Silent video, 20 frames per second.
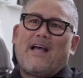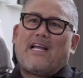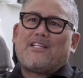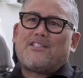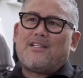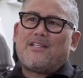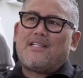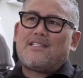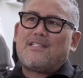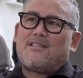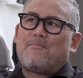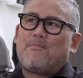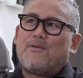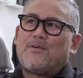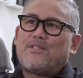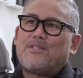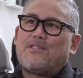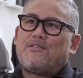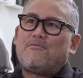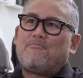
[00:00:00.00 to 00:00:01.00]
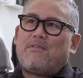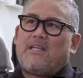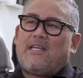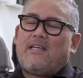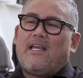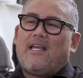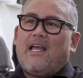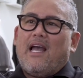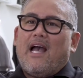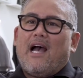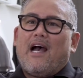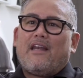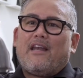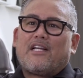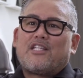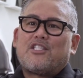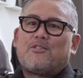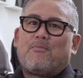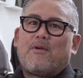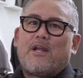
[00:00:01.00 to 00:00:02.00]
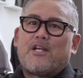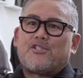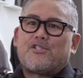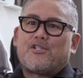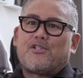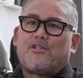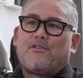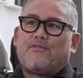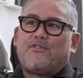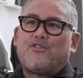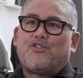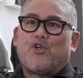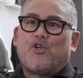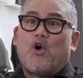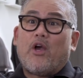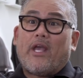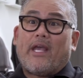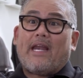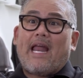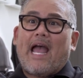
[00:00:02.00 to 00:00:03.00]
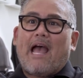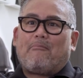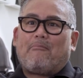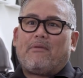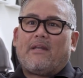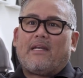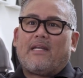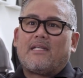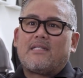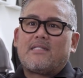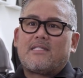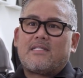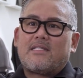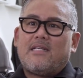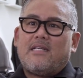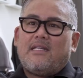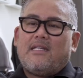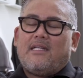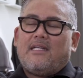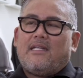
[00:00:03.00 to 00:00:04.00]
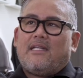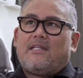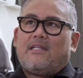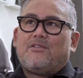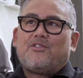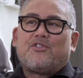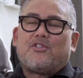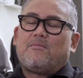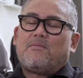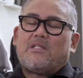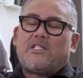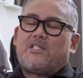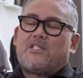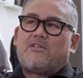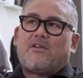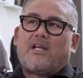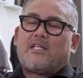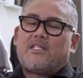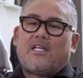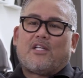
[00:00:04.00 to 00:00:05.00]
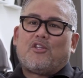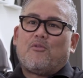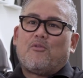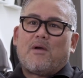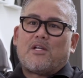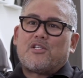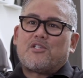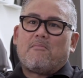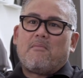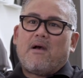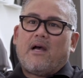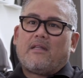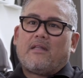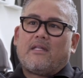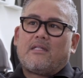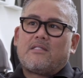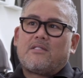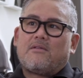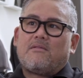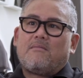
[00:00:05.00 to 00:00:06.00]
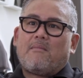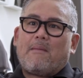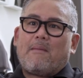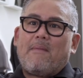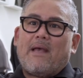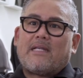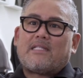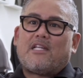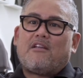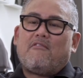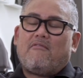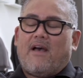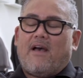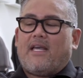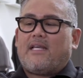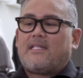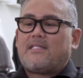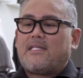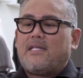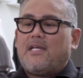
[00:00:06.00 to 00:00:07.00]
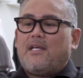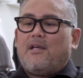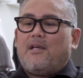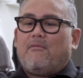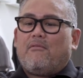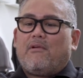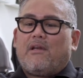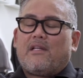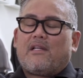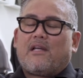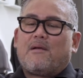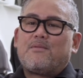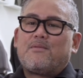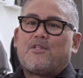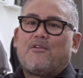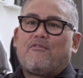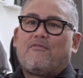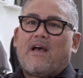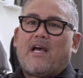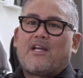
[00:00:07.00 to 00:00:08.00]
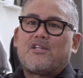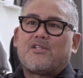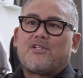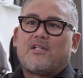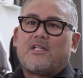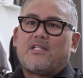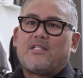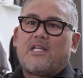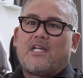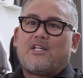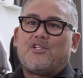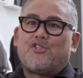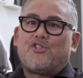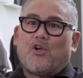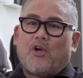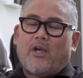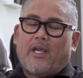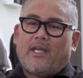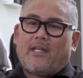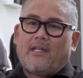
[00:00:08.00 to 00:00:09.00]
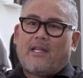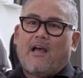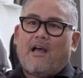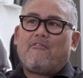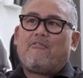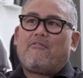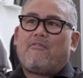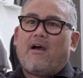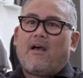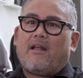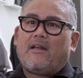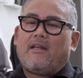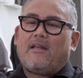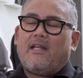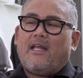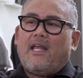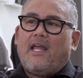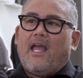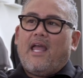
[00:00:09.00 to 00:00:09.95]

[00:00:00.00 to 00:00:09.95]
Fashion is supposed to be an expression of joy and happiness. You shouldn't be stressing too much about it. So my best advice when it comes to fashion is enjoy it, have fun,